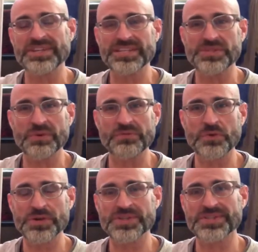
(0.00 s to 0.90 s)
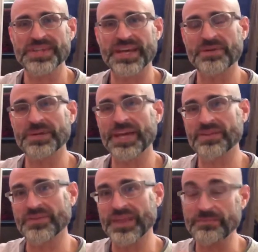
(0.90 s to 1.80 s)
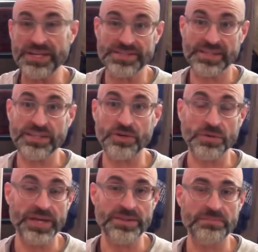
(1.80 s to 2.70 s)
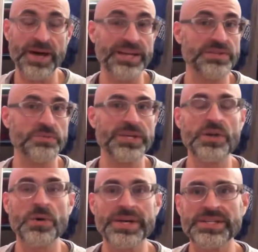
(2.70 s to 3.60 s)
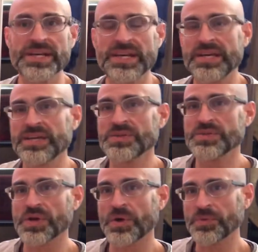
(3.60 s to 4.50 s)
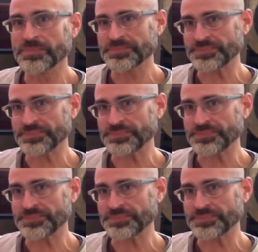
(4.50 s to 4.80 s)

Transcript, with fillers: these three forces, they come together and they basically create the mind as we know it. So